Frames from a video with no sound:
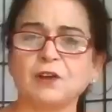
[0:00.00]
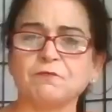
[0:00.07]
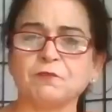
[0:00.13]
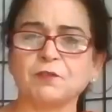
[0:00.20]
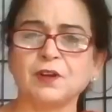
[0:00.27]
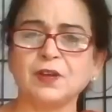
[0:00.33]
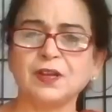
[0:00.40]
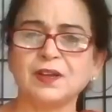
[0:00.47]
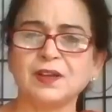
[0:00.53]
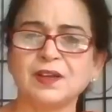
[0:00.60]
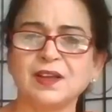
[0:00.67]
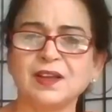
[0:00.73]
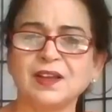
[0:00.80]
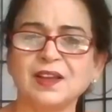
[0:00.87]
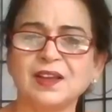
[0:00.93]
of a, uh,
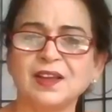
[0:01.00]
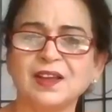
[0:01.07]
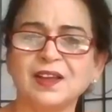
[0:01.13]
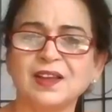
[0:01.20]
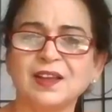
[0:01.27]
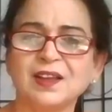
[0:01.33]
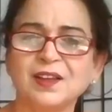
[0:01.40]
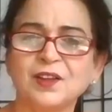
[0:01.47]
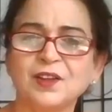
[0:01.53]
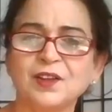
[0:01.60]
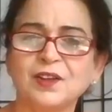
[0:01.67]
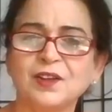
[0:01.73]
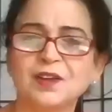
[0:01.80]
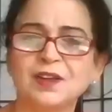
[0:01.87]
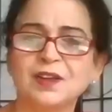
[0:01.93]
the
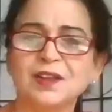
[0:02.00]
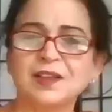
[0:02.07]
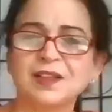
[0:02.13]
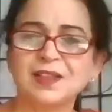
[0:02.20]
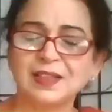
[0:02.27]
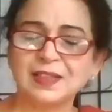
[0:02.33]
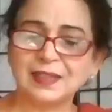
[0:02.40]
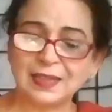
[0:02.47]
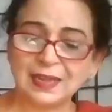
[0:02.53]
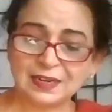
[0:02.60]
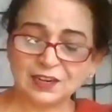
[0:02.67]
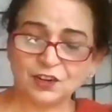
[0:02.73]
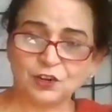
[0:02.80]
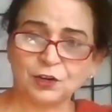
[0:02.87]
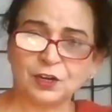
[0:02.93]
rishi that
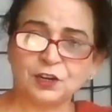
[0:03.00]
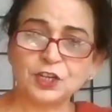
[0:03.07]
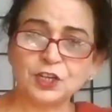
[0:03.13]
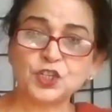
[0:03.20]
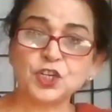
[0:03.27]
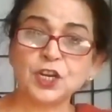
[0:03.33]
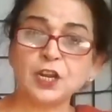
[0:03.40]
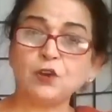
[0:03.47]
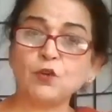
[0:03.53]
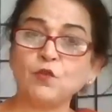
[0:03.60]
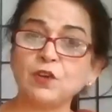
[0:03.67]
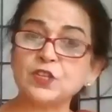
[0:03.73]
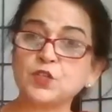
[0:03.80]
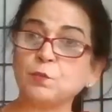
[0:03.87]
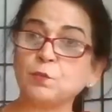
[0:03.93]
uh, rishi
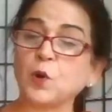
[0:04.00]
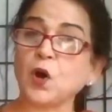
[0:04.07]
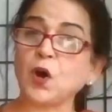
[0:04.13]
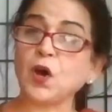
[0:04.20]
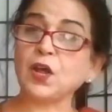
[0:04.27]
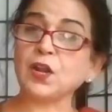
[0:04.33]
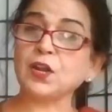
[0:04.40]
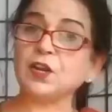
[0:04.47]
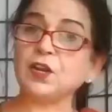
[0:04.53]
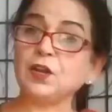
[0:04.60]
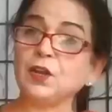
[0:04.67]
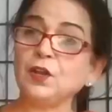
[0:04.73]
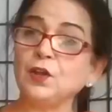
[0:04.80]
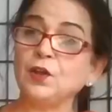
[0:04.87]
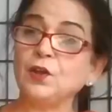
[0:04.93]
was born
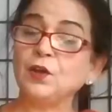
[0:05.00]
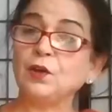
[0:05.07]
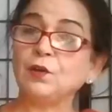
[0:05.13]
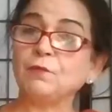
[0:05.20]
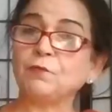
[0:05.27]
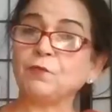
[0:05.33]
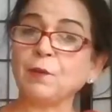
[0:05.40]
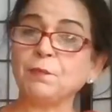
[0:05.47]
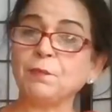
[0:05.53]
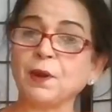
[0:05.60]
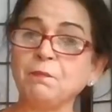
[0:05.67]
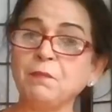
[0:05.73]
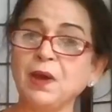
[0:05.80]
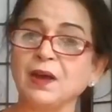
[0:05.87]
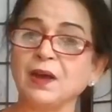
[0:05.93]
from
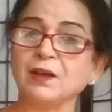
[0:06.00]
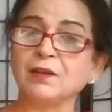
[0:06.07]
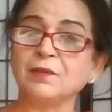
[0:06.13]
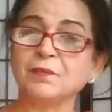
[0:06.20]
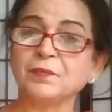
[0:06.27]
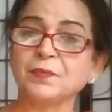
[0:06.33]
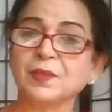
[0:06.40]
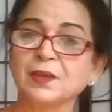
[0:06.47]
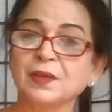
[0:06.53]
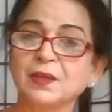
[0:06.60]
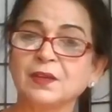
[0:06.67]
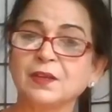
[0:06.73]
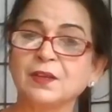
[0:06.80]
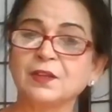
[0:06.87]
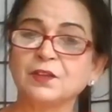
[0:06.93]
brahma brahma
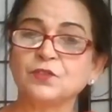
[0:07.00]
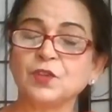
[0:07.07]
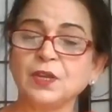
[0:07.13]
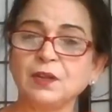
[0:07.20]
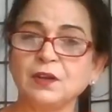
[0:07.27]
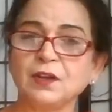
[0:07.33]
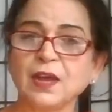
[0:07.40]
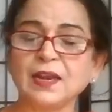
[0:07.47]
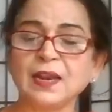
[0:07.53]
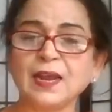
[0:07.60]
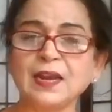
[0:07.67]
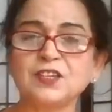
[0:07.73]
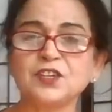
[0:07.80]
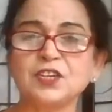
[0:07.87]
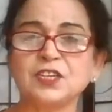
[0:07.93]
yeah.
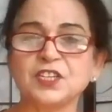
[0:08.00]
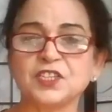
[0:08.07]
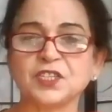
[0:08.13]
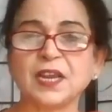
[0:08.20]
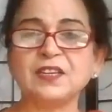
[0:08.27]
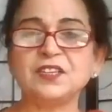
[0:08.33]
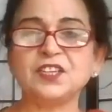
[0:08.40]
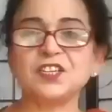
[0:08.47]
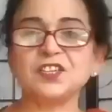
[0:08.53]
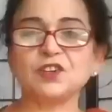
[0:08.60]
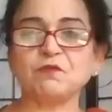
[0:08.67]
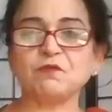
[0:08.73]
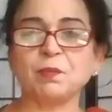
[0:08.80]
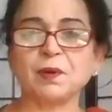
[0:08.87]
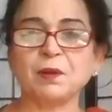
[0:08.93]
direct descendant
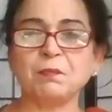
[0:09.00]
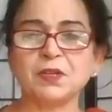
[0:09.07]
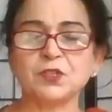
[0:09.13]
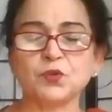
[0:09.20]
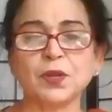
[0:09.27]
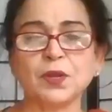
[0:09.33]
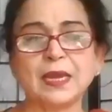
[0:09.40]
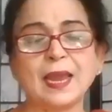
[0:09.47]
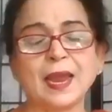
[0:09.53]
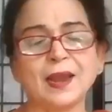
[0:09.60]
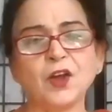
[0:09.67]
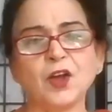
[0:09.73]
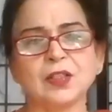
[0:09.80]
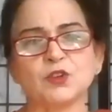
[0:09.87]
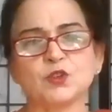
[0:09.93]
of Brahma. So he had
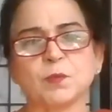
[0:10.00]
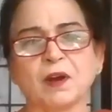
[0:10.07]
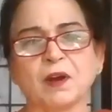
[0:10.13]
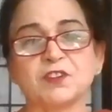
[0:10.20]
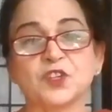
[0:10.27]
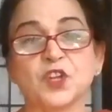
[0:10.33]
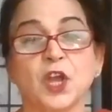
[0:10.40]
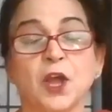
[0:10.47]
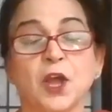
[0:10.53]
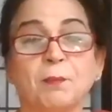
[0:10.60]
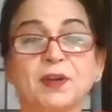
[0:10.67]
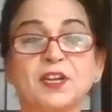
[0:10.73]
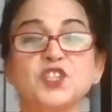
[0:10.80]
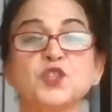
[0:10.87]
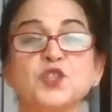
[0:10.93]
all those powers.
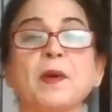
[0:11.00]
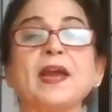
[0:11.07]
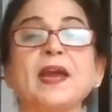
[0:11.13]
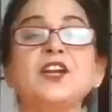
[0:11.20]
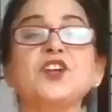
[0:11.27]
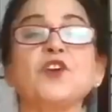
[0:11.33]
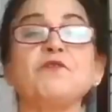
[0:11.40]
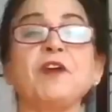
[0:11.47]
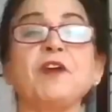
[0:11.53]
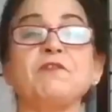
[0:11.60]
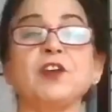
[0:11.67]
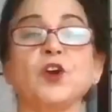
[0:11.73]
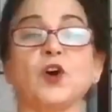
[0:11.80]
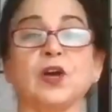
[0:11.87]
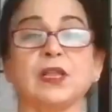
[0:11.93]
But in spite of
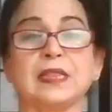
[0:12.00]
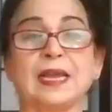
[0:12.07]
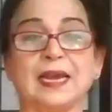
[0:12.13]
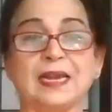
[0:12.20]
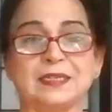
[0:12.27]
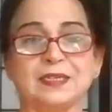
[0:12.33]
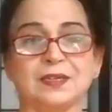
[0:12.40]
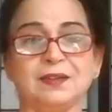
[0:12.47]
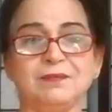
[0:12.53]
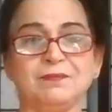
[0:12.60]
having all that,